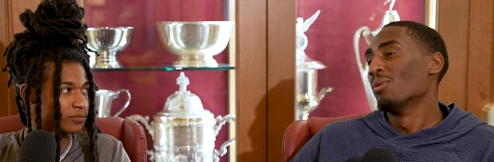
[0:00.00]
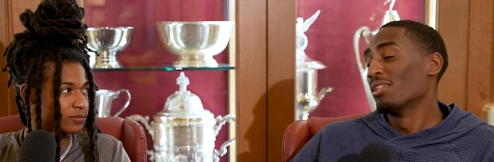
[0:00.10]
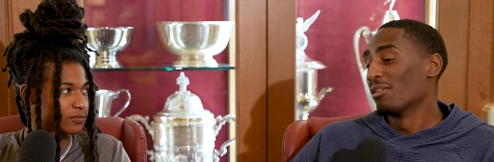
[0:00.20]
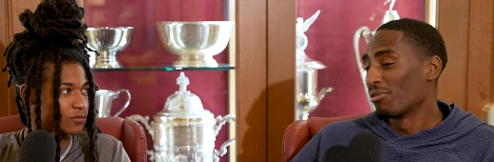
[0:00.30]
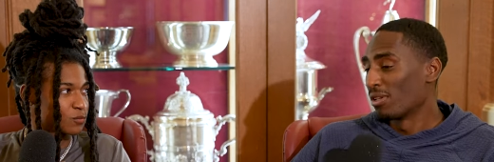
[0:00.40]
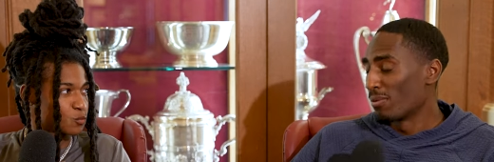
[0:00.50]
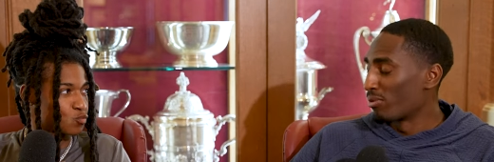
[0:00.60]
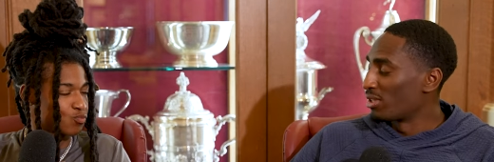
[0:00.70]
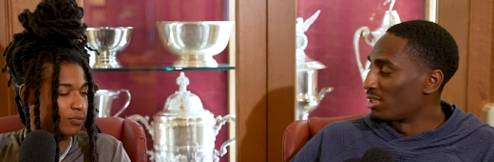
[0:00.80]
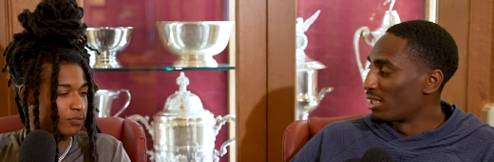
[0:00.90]
Speaker 1: And we definitely
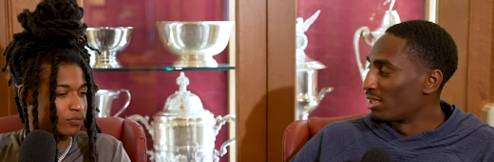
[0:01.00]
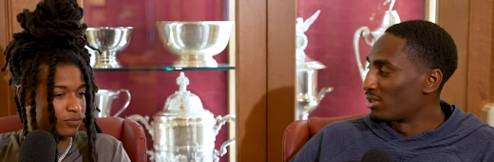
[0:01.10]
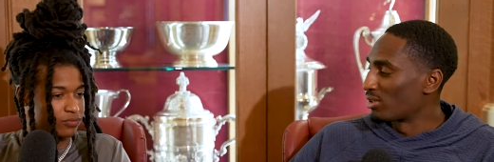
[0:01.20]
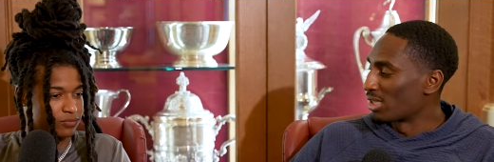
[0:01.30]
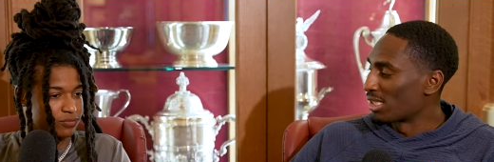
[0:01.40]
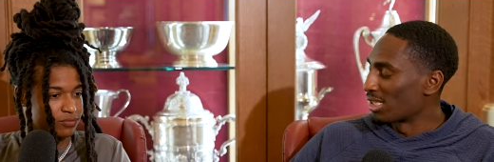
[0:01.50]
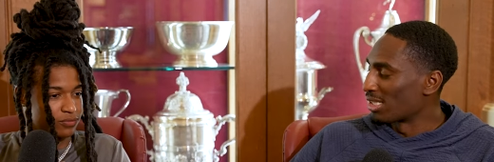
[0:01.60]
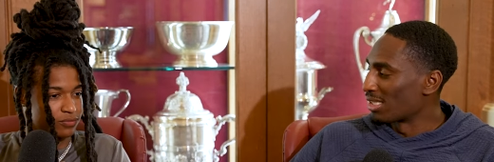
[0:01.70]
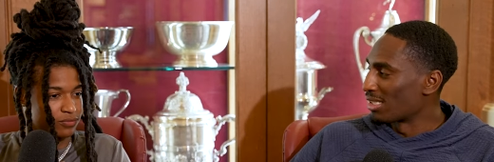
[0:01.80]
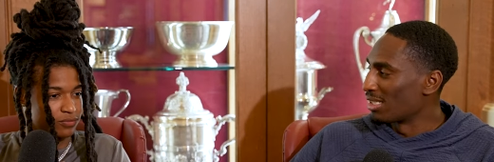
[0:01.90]
appreciate your
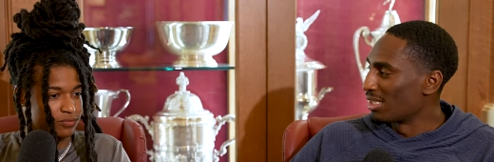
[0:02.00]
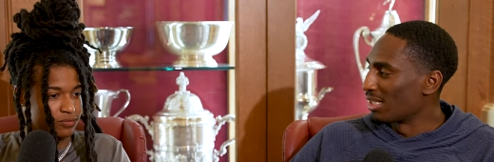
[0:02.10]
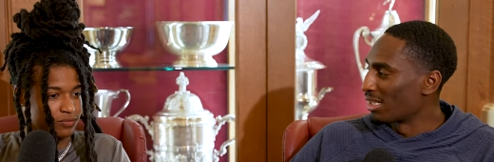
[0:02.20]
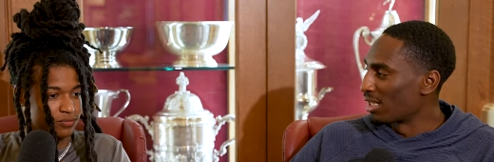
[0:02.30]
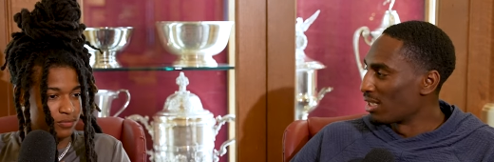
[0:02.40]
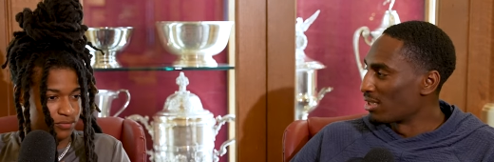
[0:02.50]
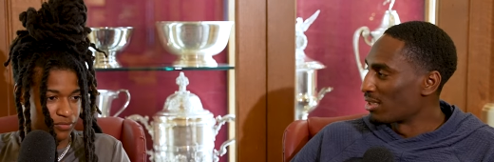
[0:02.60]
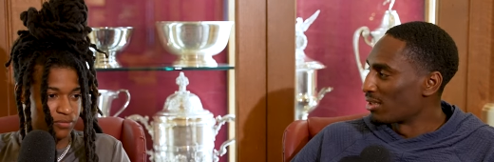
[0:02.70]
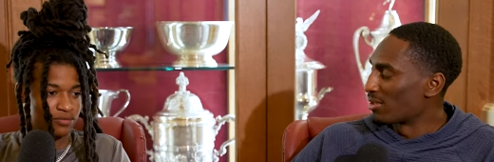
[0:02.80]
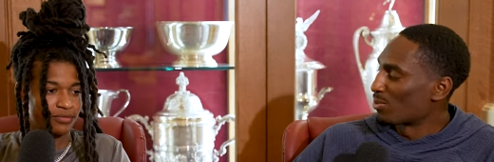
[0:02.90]
consistency and
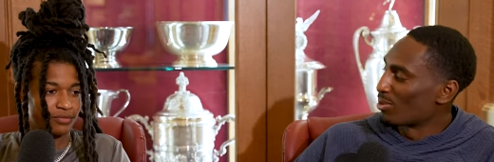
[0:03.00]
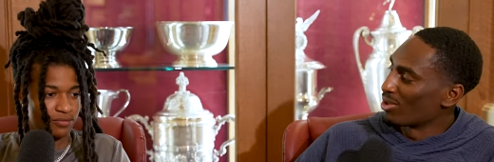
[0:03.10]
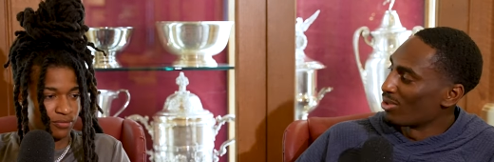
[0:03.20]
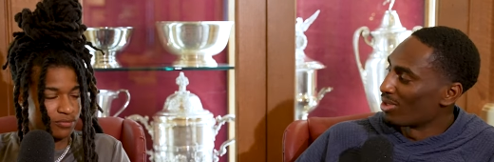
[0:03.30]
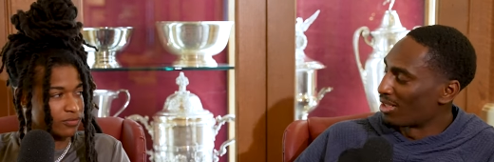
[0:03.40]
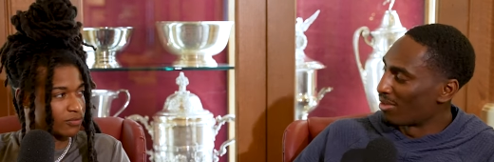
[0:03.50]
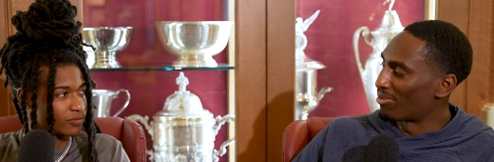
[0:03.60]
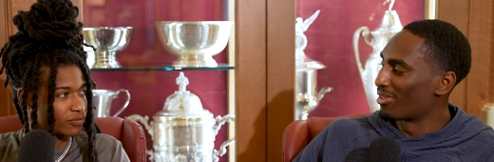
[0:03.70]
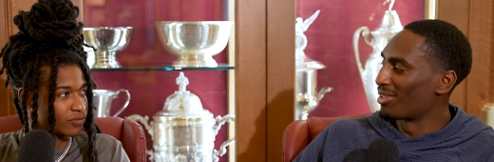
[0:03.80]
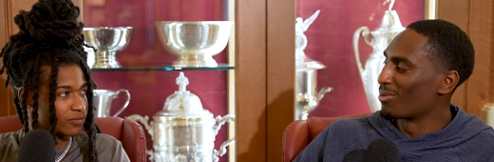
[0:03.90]
dedication to the sport. You are
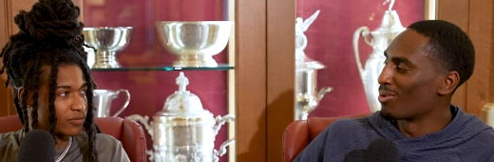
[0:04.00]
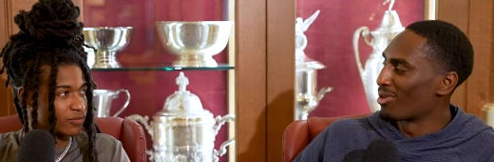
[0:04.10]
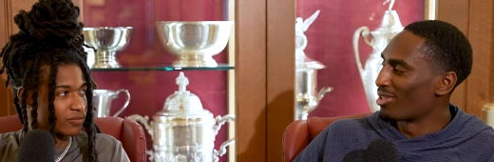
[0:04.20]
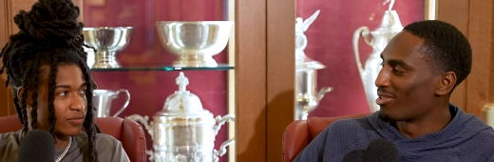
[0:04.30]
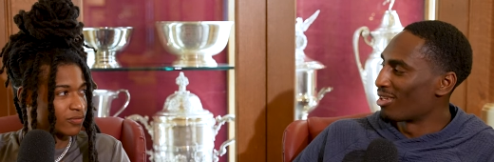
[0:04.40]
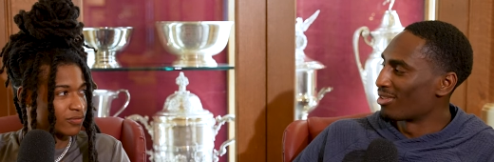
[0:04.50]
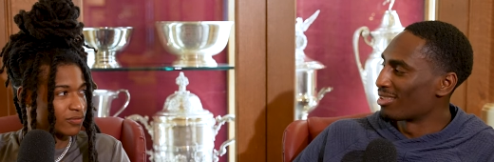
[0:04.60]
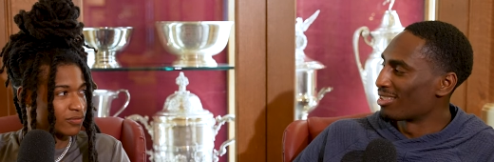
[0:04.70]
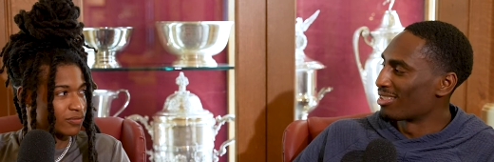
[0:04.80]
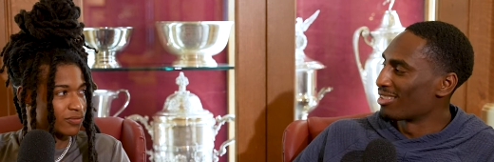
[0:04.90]
definitely a warrior out
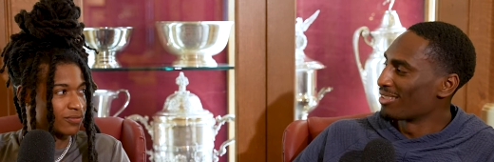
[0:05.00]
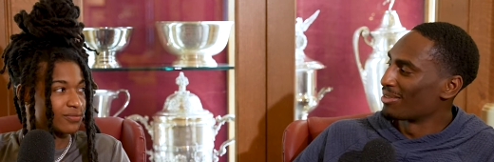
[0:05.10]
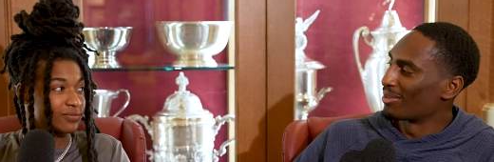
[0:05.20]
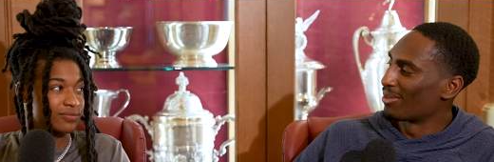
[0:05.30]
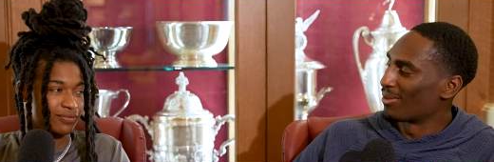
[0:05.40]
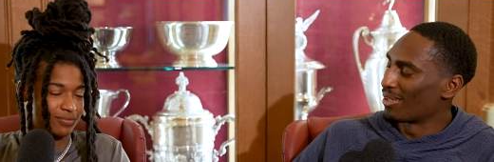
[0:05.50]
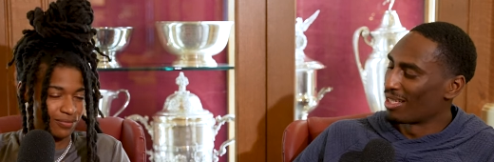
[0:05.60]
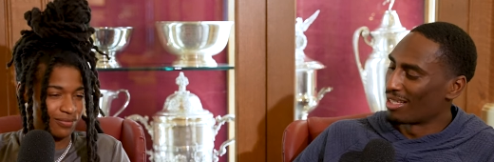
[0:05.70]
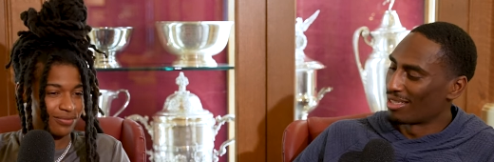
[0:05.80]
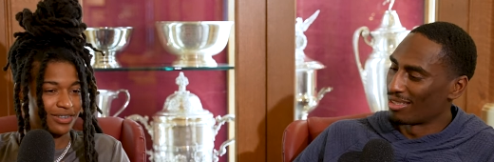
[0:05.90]
there, you know,
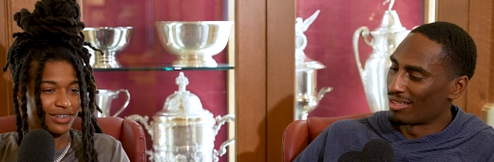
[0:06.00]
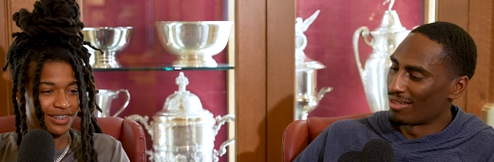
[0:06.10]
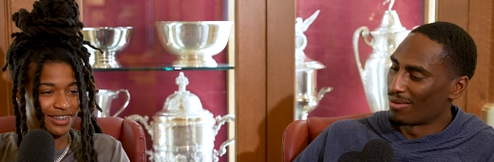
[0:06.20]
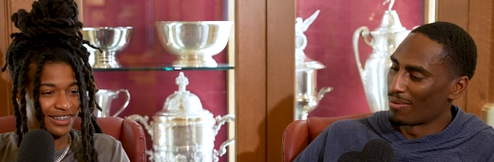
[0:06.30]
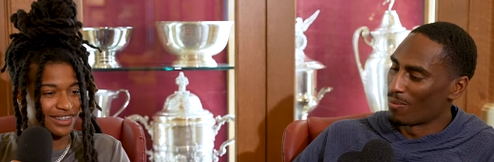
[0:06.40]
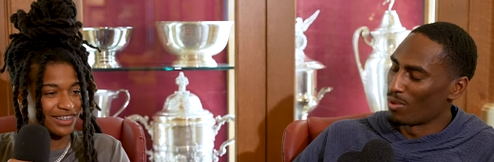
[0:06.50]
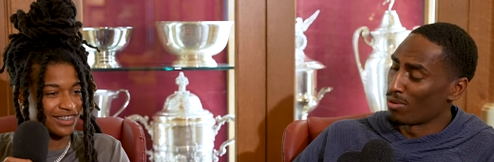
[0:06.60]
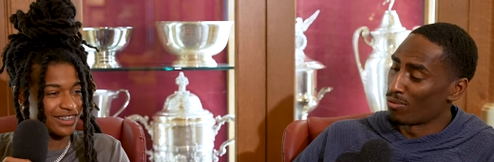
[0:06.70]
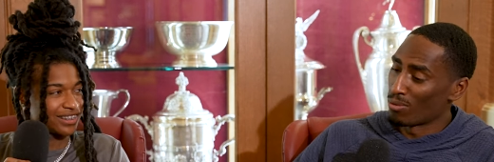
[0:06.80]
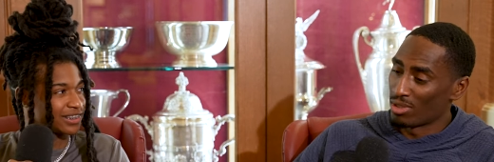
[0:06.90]
and um, we
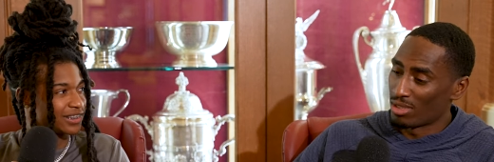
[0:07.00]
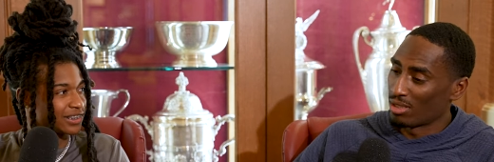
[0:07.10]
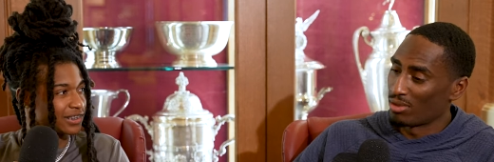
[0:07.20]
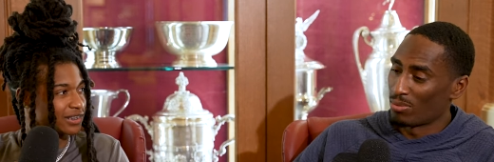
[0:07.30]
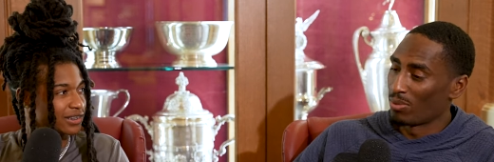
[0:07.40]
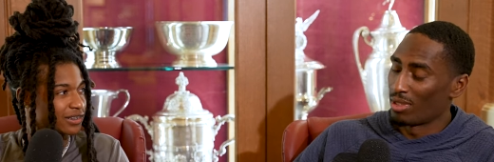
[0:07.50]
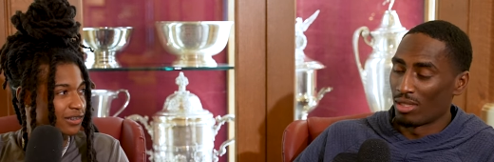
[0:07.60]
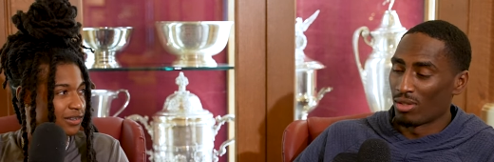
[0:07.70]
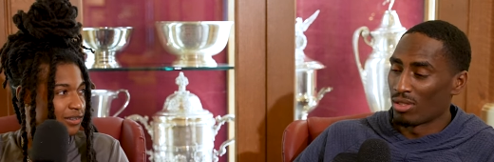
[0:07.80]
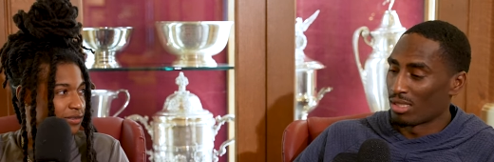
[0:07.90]
look forward to you
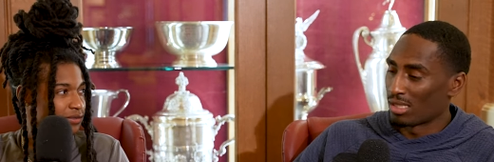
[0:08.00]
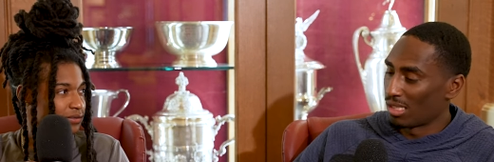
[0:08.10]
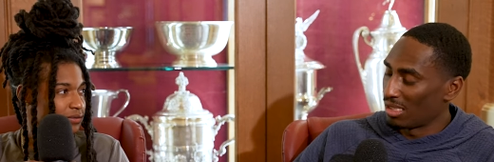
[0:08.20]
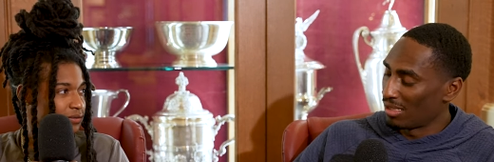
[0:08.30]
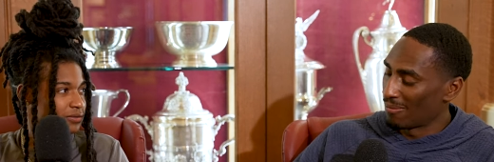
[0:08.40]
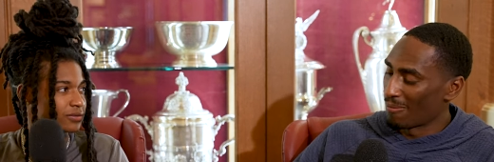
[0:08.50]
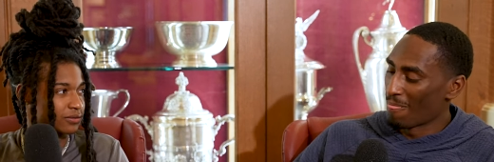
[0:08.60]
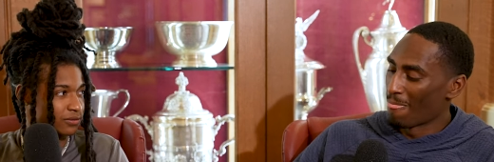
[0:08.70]
getting on this team,